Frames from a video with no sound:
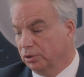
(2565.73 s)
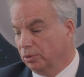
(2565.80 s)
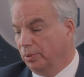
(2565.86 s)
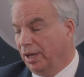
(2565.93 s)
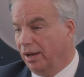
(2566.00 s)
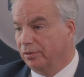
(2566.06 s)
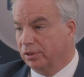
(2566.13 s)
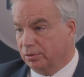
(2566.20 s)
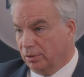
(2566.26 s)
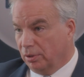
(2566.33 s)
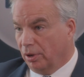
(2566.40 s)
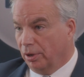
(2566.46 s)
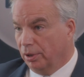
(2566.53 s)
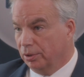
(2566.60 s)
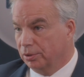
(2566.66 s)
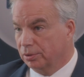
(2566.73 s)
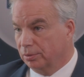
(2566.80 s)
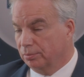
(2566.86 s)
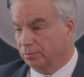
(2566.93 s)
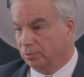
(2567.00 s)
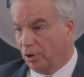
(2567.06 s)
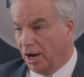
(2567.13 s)
we have this large
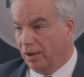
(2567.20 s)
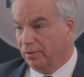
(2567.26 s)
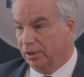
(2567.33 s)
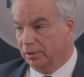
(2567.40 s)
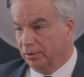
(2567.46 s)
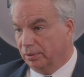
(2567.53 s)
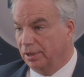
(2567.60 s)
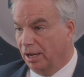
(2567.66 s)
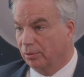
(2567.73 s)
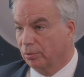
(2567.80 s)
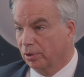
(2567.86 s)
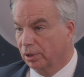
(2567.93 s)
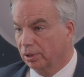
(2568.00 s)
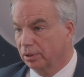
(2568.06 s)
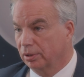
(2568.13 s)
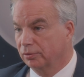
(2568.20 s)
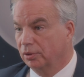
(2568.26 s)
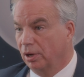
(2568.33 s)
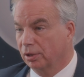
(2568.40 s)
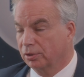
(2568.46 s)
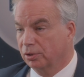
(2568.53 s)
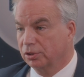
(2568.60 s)
private network of
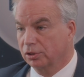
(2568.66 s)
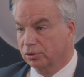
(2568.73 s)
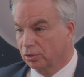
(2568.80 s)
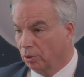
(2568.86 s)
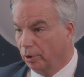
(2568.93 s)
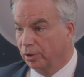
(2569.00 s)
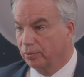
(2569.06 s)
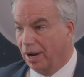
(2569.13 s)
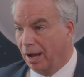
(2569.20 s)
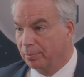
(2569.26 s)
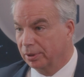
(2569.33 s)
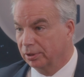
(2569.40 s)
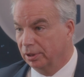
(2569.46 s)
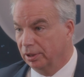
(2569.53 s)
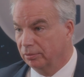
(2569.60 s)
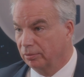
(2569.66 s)
doctors that's growing rapidly,